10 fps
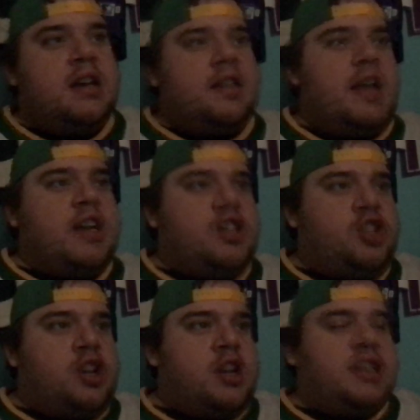Like,
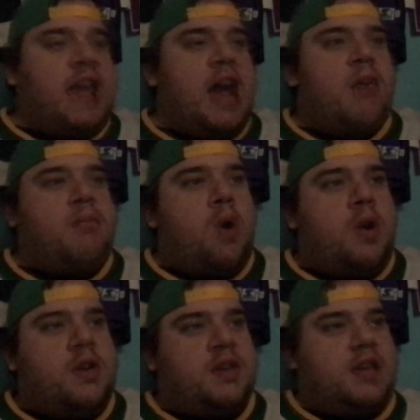should it count
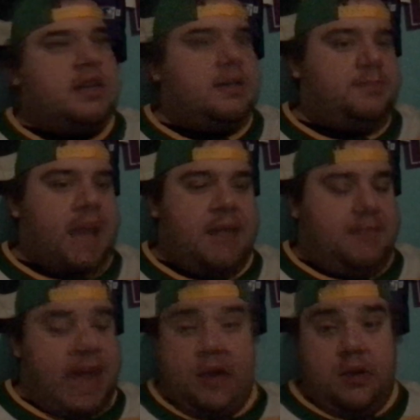more as like a,
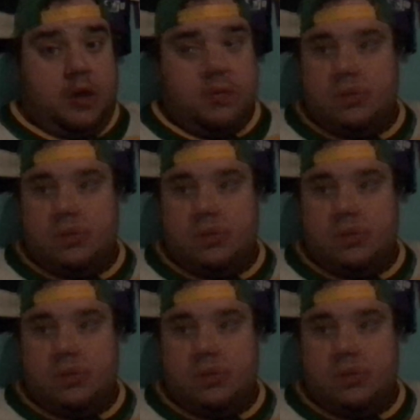I don't know.